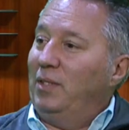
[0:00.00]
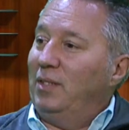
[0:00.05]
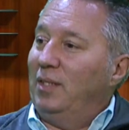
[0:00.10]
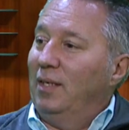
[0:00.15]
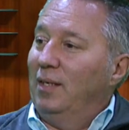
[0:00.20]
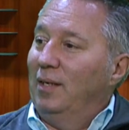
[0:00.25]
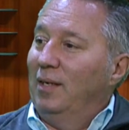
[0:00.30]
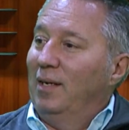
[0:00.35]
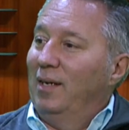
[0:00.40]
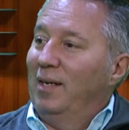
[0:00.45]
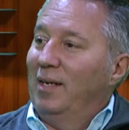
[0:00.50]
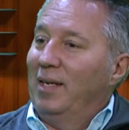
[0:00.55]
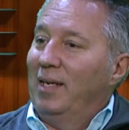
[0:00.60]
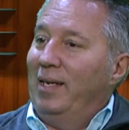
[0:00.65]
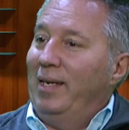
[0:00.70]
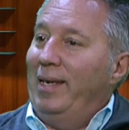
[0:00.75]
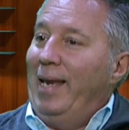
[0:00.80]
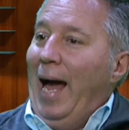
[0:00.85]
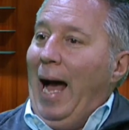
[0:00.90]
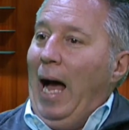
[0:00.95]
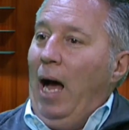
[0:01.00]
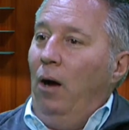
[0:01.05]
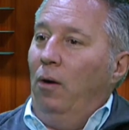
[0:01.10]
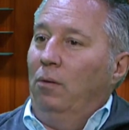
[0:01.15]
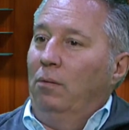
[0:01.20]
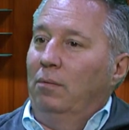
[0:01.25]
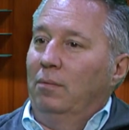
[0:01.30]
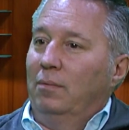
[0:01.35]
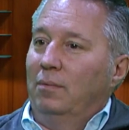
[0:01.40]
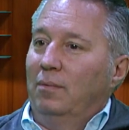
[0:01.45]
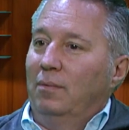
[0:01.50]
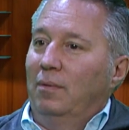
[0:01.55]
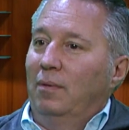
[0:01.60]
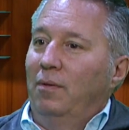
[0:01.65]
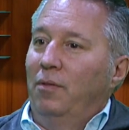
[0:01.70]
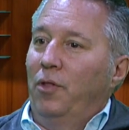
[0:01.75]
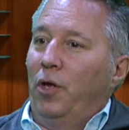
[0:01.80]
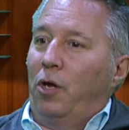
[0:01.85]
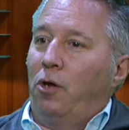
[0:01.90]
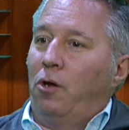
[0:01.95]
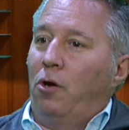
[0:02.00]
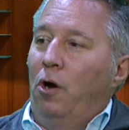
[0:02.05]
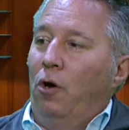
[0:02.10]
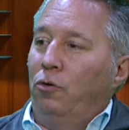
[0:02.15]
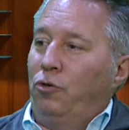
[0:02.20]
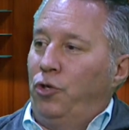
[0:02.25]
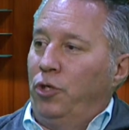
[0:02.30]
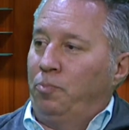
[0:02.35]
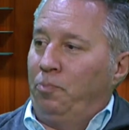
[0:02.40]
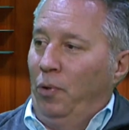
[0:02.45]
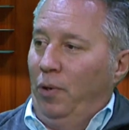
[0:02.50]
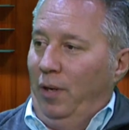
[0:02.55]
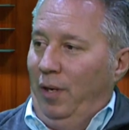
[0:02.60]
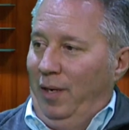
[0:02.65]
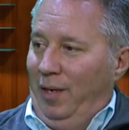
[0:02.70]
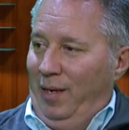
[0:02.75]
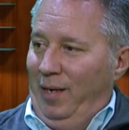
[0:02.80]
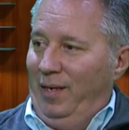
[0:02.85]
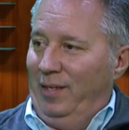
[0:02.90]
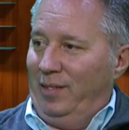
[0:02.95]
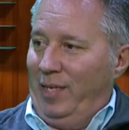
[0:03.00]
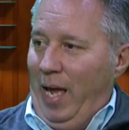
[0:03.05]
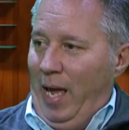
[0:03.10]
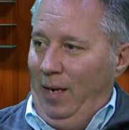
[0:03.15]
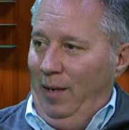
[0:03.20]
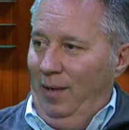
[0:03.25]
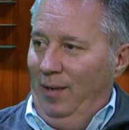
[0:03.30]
is, now the coach has put it in his head.